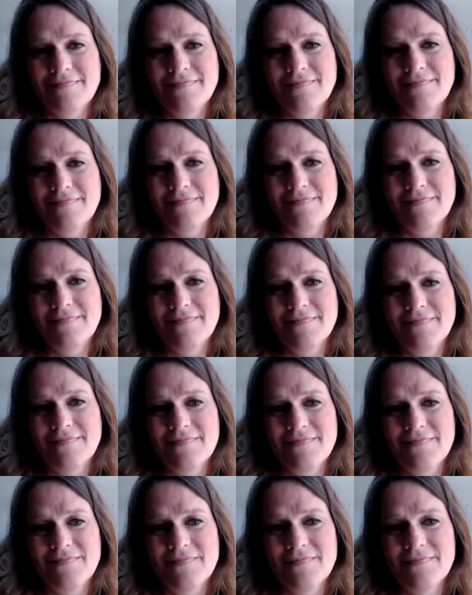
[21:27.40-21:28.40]

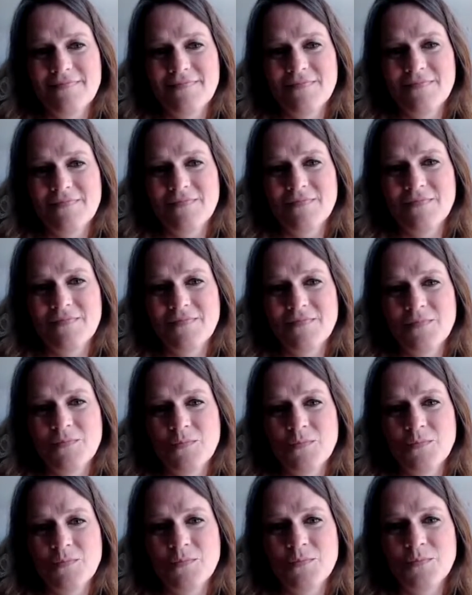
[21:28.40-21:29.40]

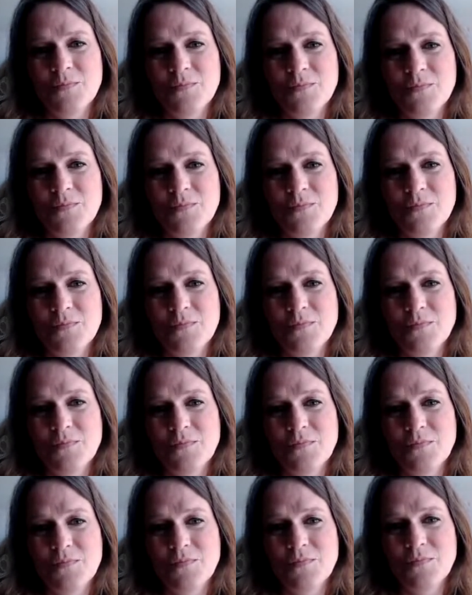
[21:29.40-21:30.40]

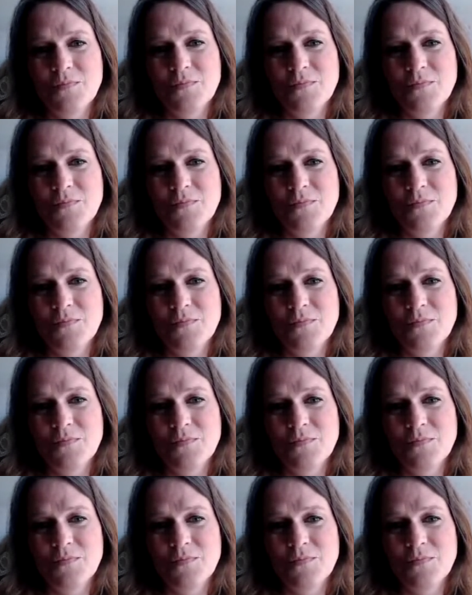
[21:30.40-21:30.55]
(silent)